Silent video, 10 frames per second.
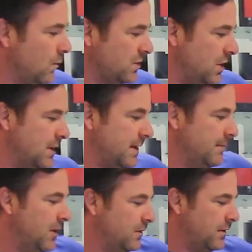we're talking
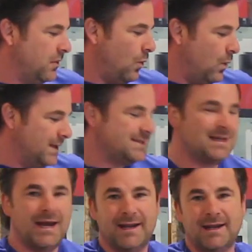about the
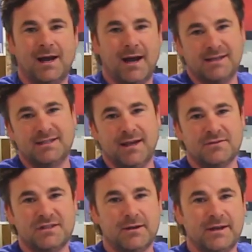one-sided ICF
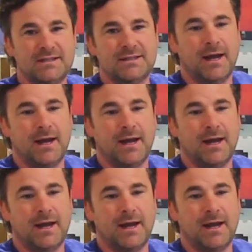series.